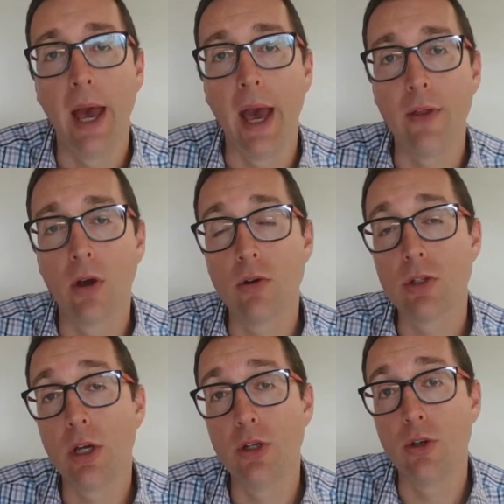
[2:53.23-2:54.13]
And then I
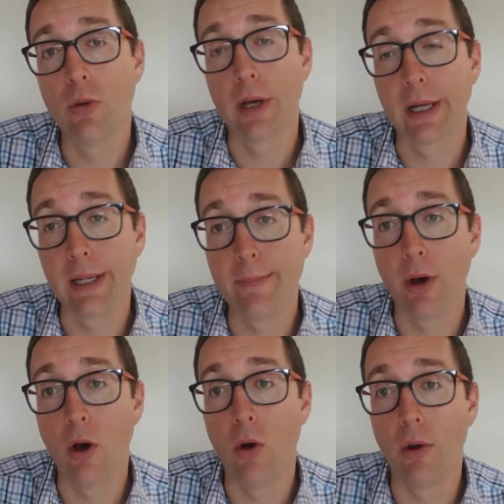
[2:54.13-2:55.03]
also do a
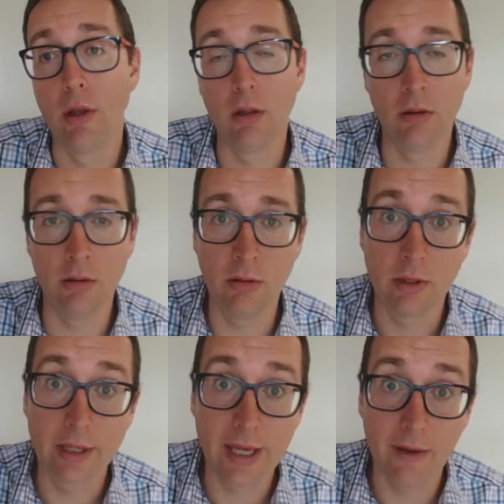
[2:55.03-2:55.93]
clip on
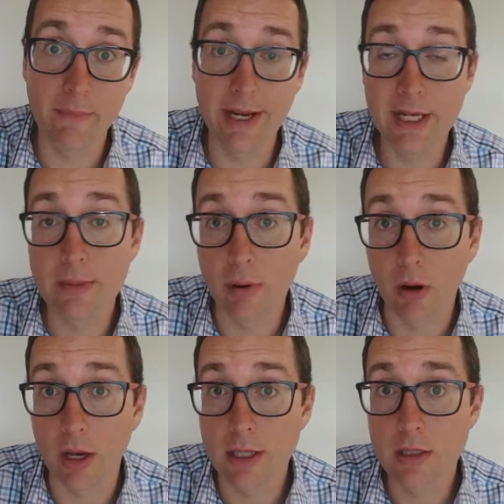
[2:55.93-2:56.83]
government
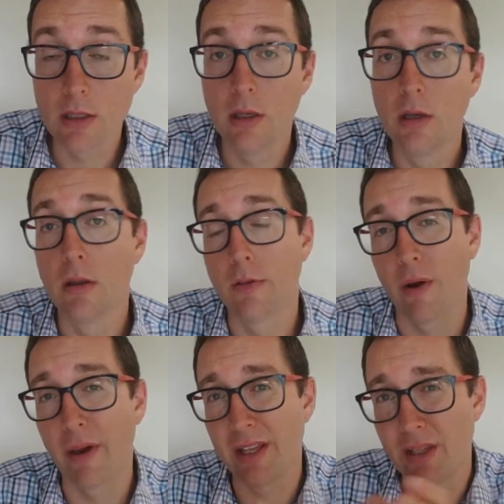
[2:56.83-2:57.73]
enterprise,
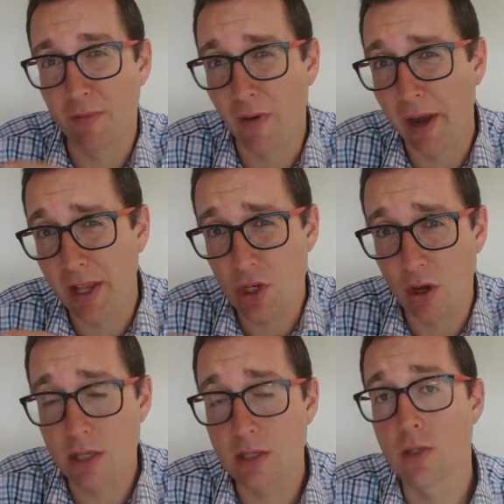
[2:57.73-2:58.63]
throwing in some
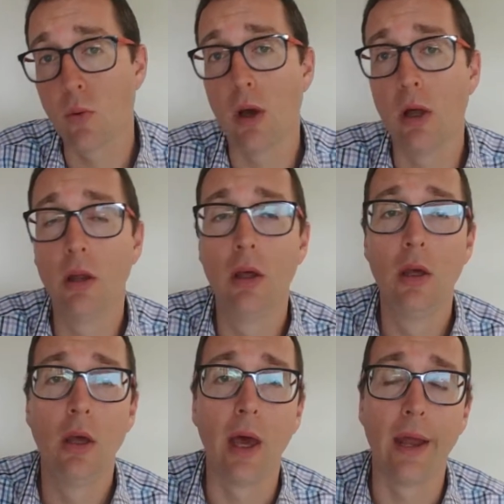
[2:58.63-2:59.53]
franchises as well,
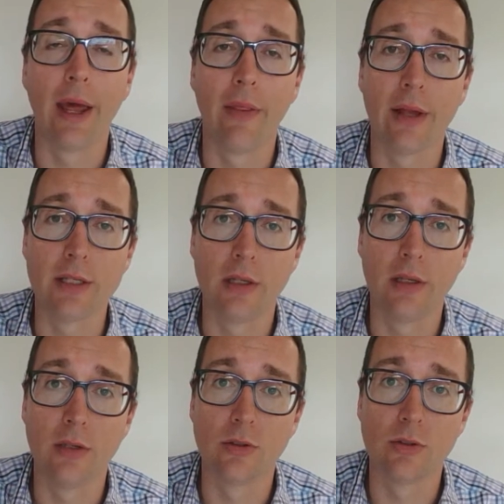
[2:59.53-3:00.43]
and how that's a
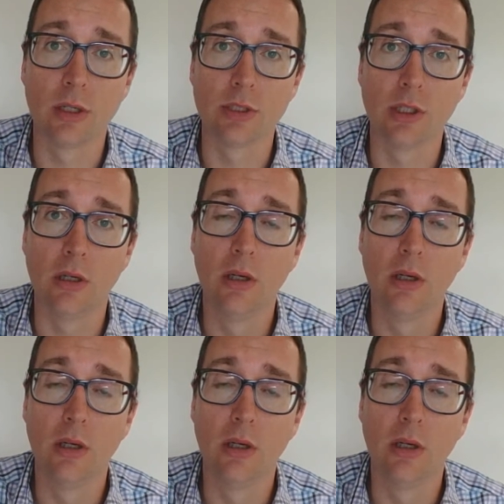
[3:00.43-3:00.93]
legal structure.